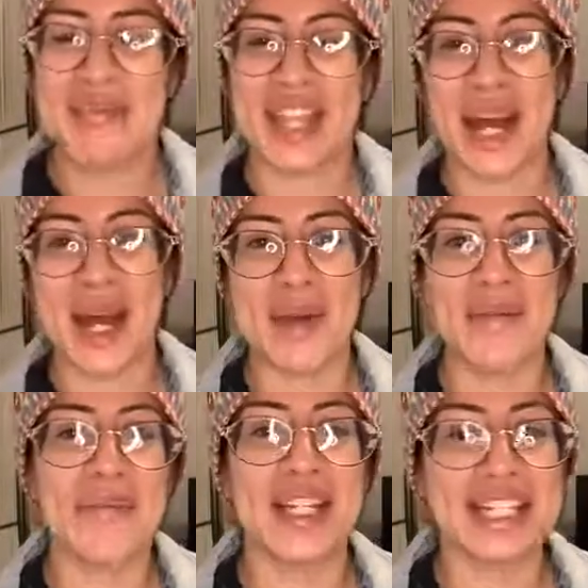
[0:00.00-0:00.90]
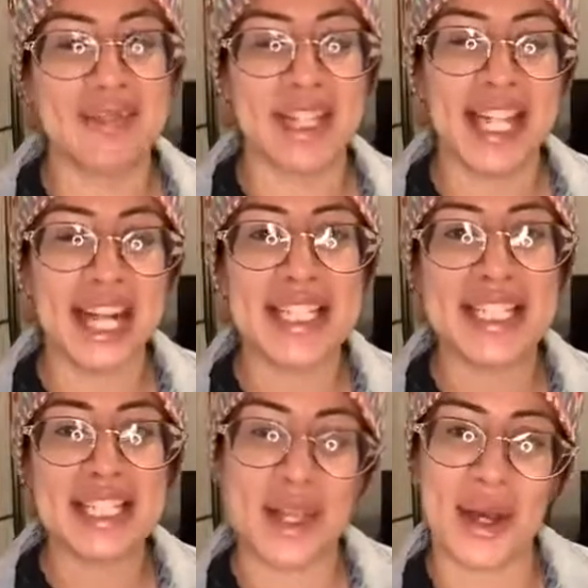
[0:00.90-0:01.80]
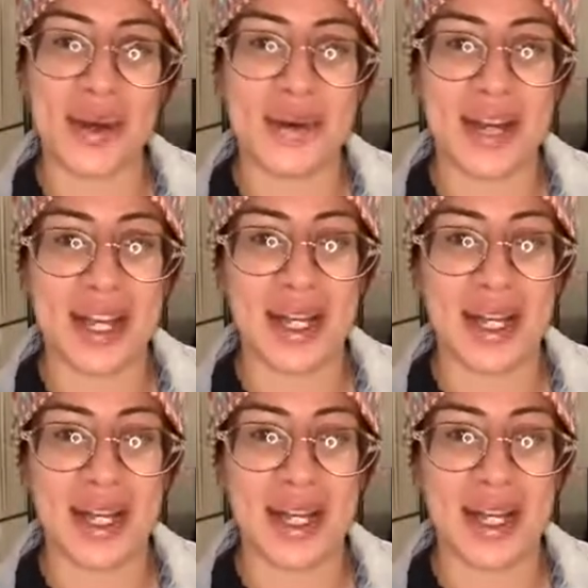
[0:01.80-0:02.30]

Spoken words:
But let us know